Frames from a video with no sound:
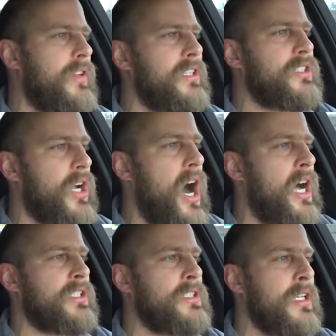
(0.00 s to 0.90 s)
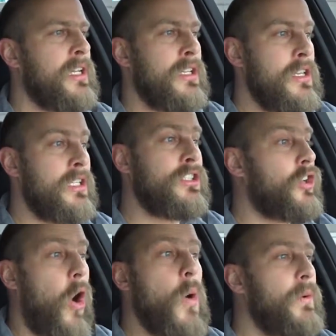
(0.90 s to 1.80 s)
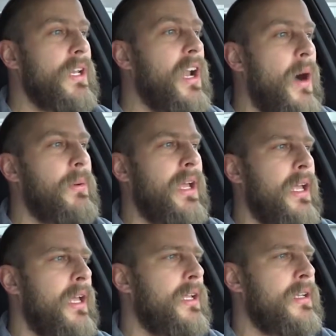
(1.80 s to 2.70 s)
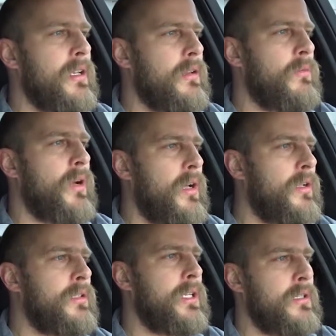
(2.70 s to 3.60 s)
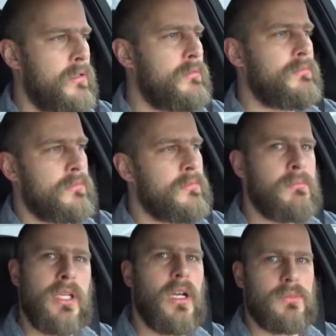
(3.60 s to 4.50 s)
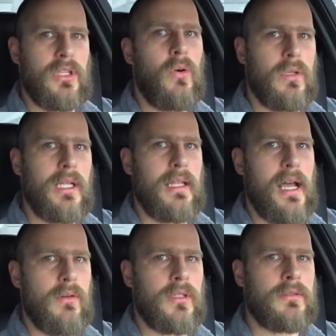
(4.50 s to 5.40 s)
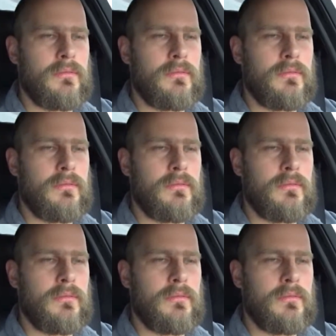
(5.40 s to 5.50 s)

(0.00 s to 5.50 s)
exhaust. You can just open it up and, well, it becomes a whole lot louder.